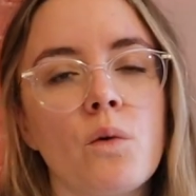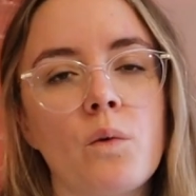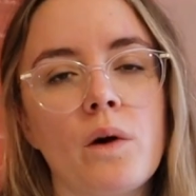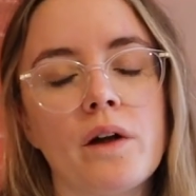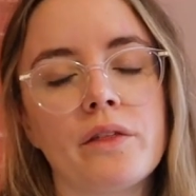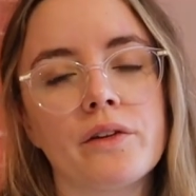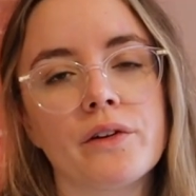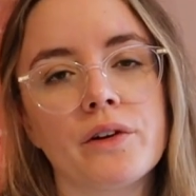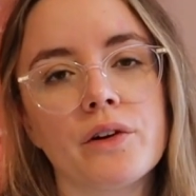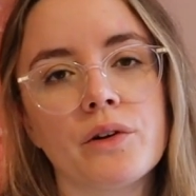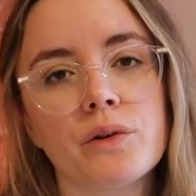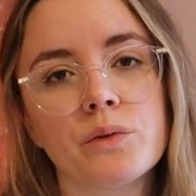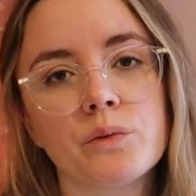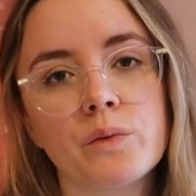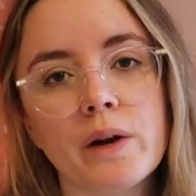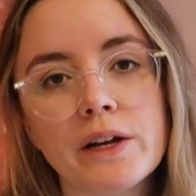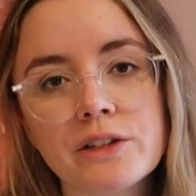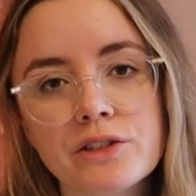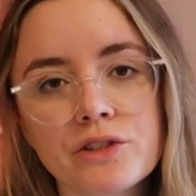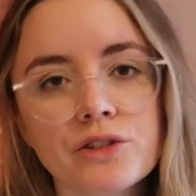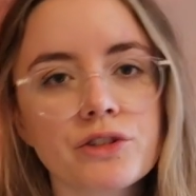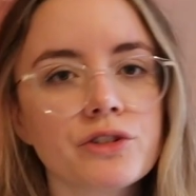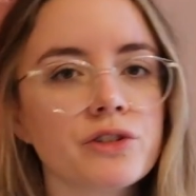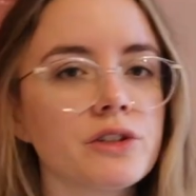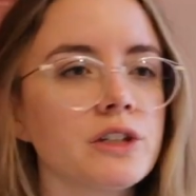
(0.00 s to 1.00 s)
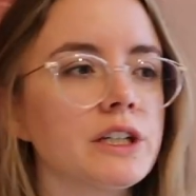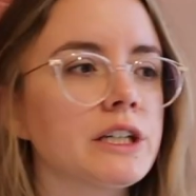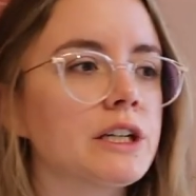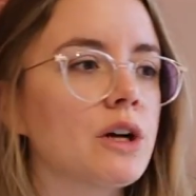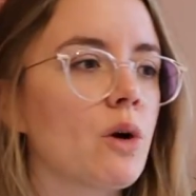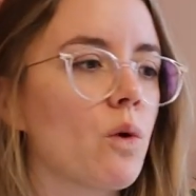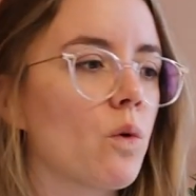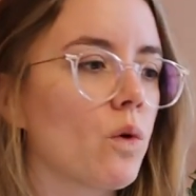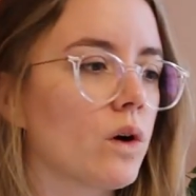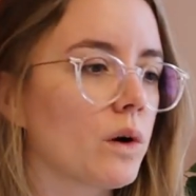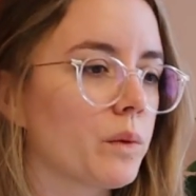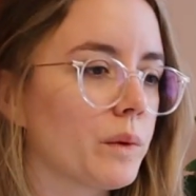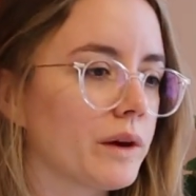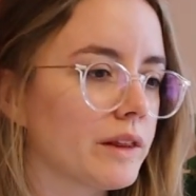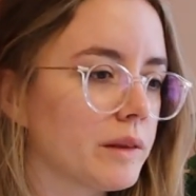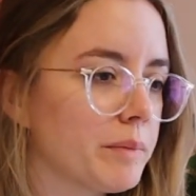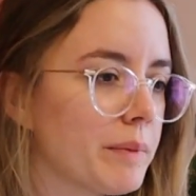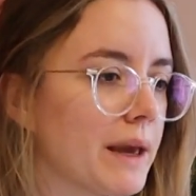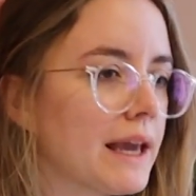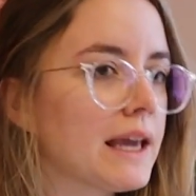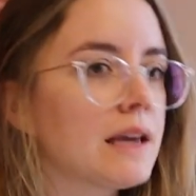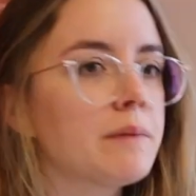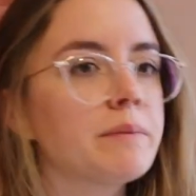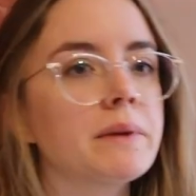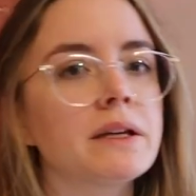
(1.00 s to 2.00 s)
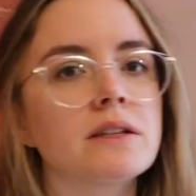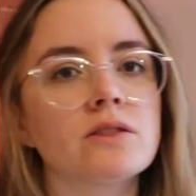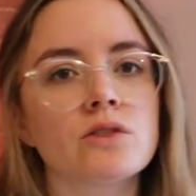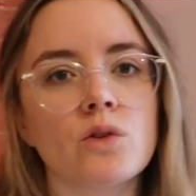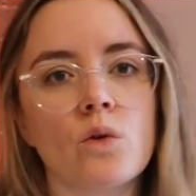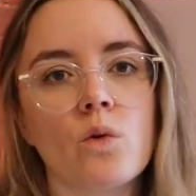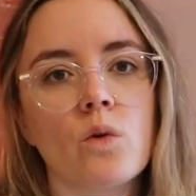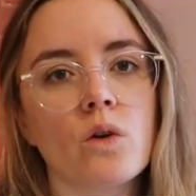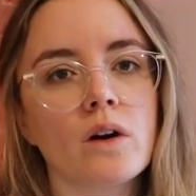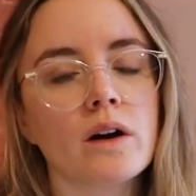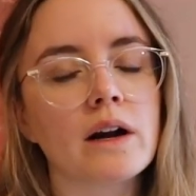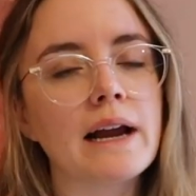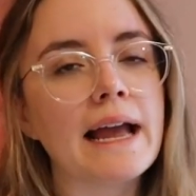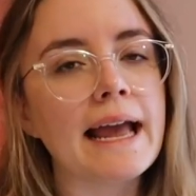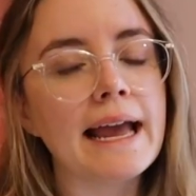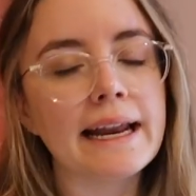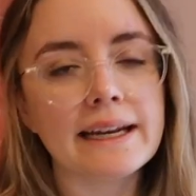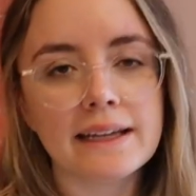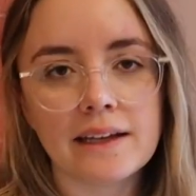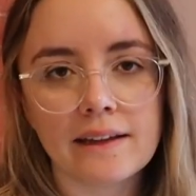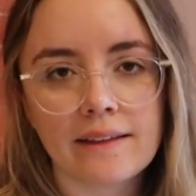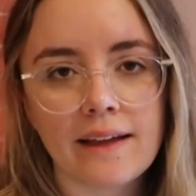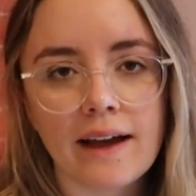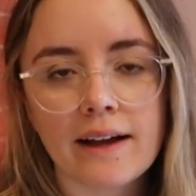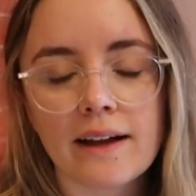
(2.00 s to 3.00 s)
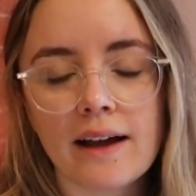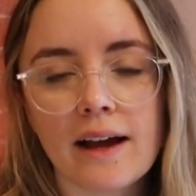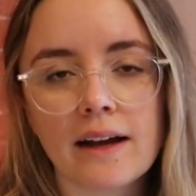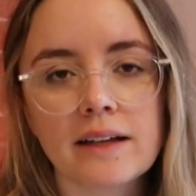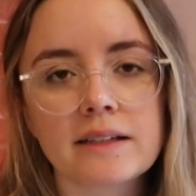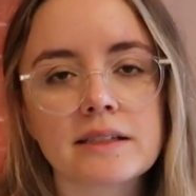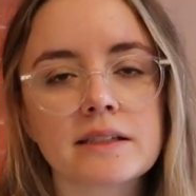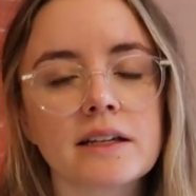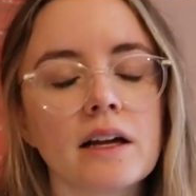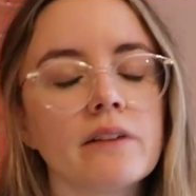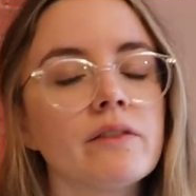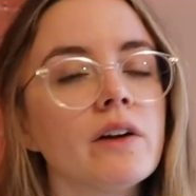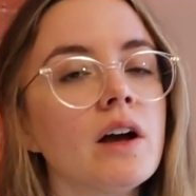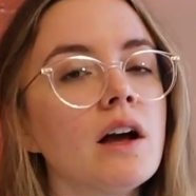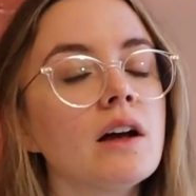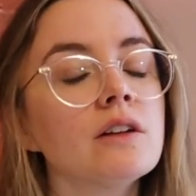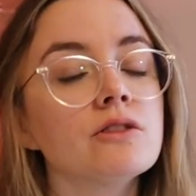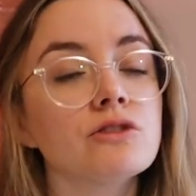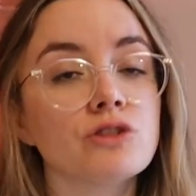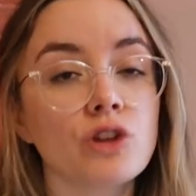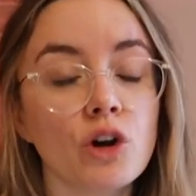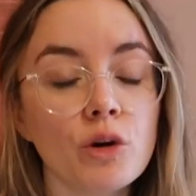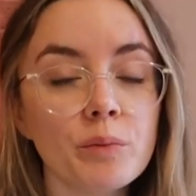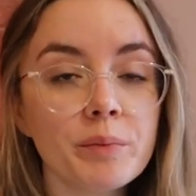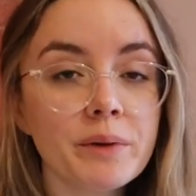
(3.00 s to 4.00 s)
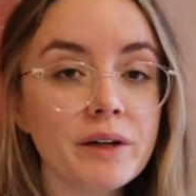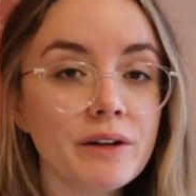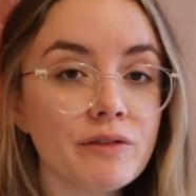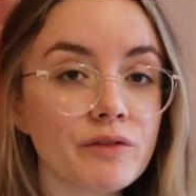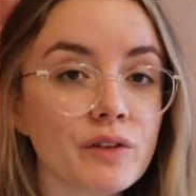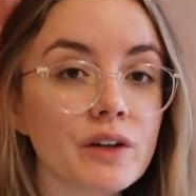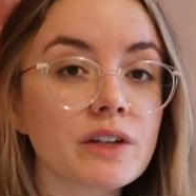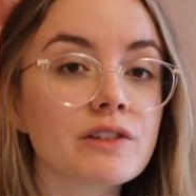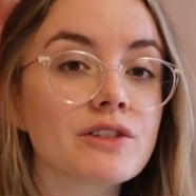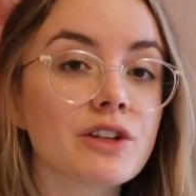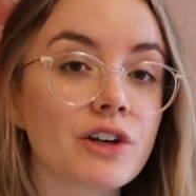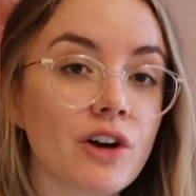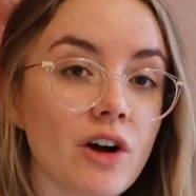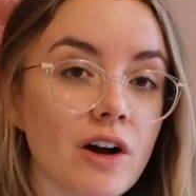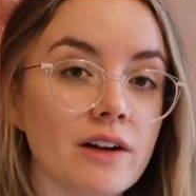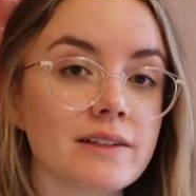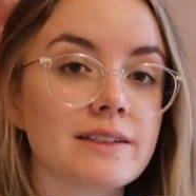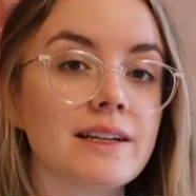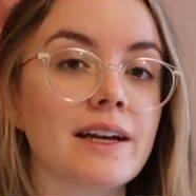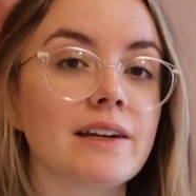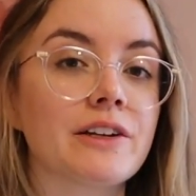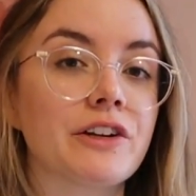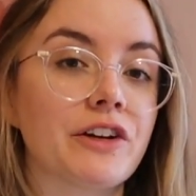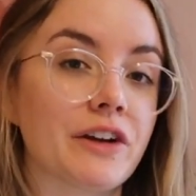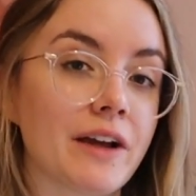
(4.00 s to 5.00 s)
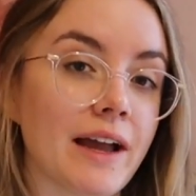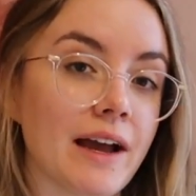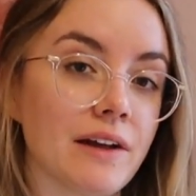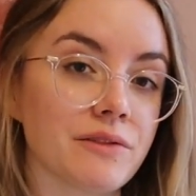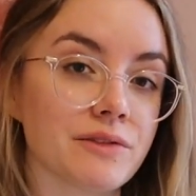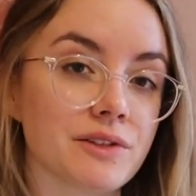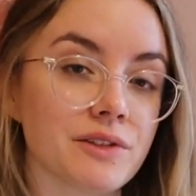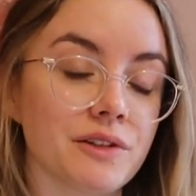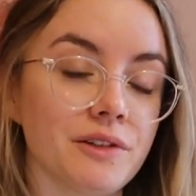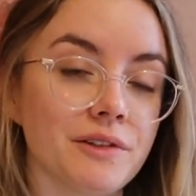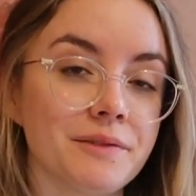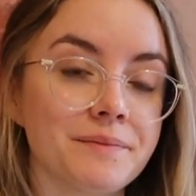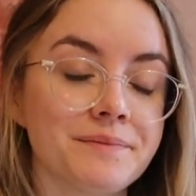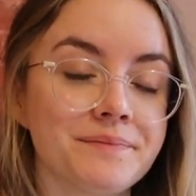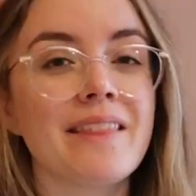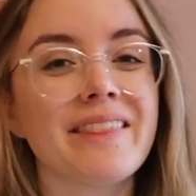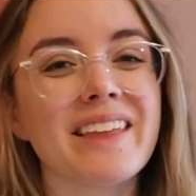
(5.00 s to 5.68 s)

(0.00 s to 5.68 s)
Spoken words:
whether registering or with payment or any of that kind of stuff, don't be afraid to contact your council.